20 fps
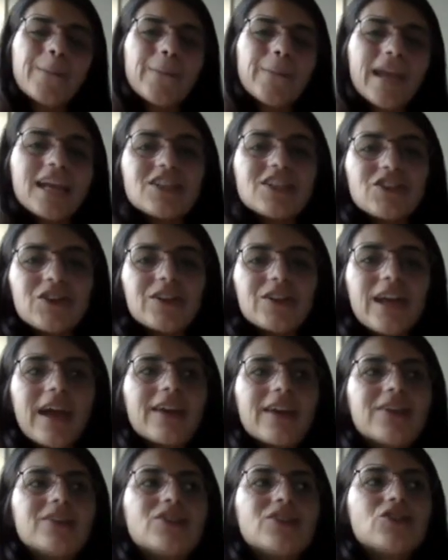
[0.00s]
make sure
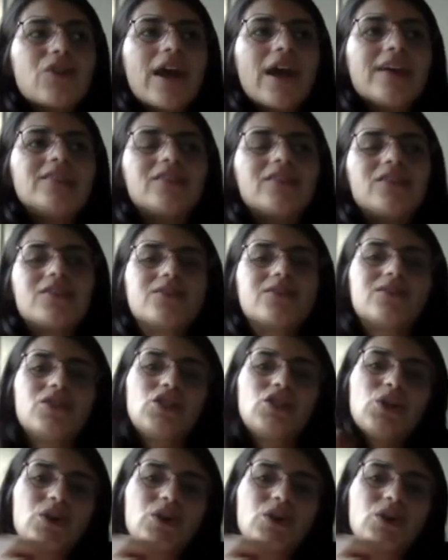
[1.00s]
that you try to use the